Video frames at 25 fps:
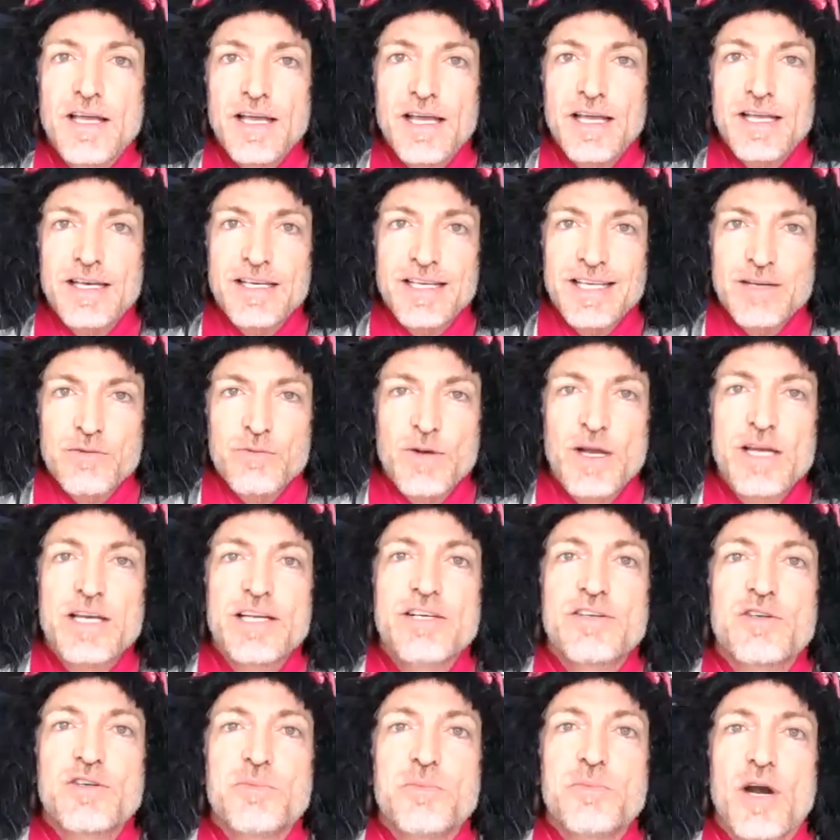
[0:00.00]
and get
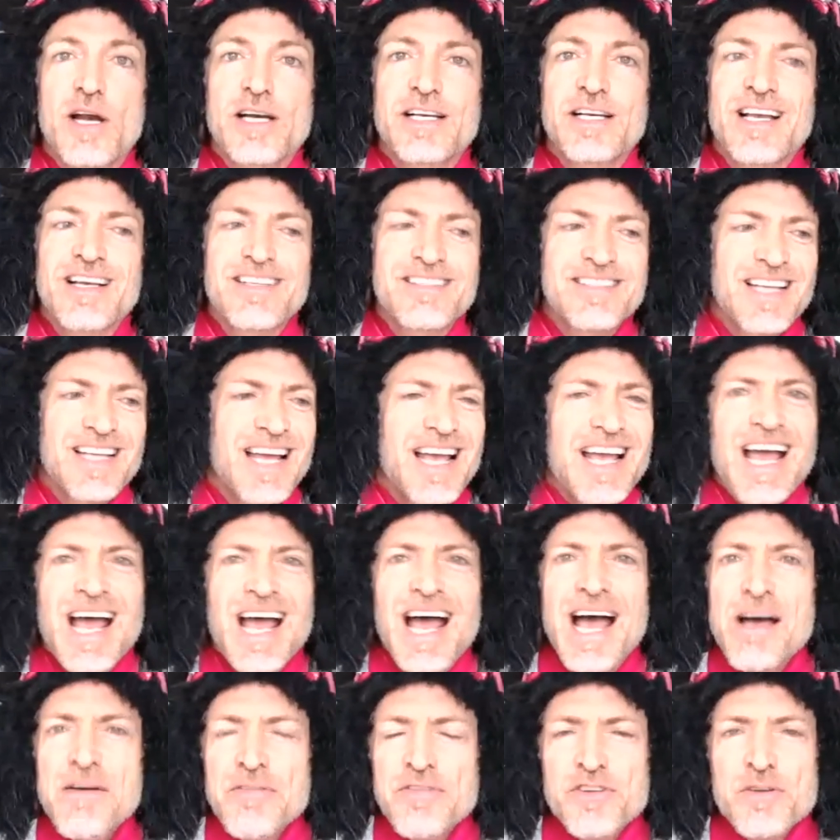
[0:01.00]
ready to broadcast,
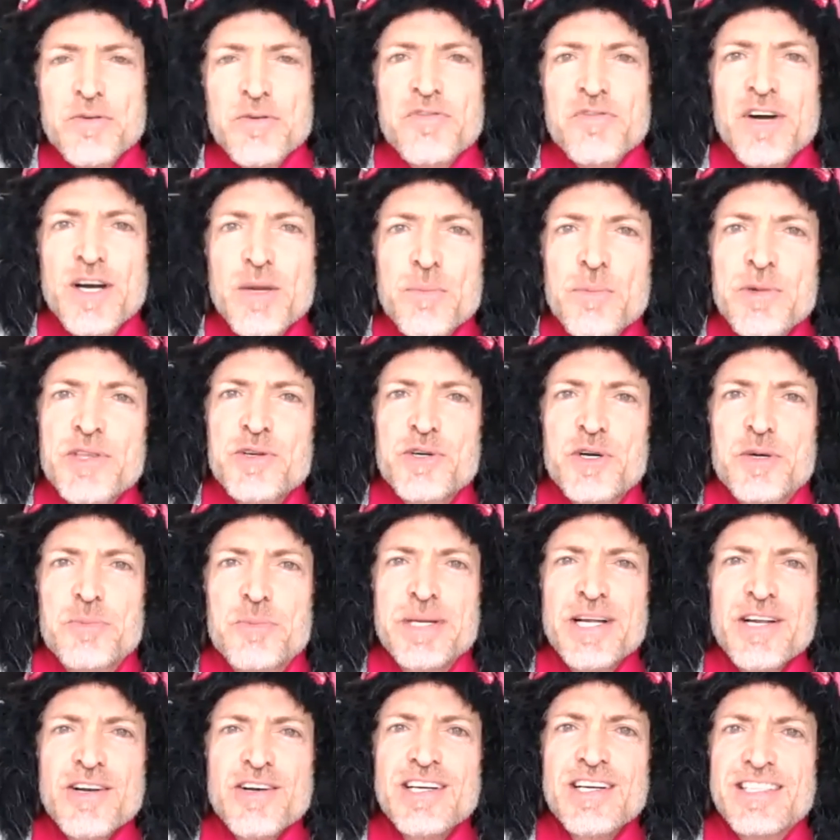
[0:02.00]
have some fun with your
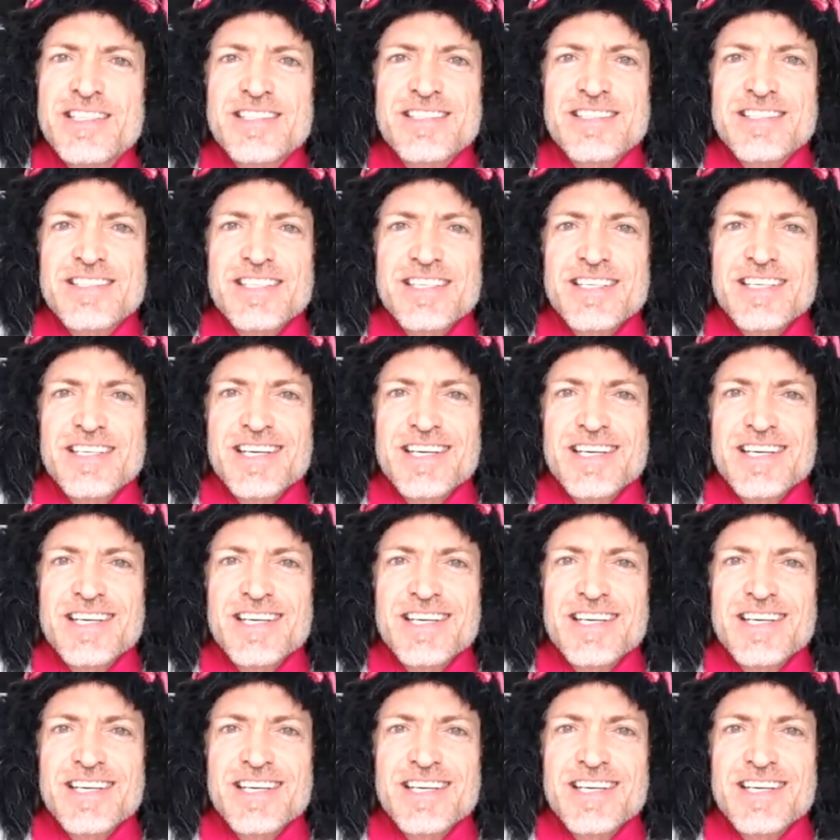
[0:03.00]
appearance.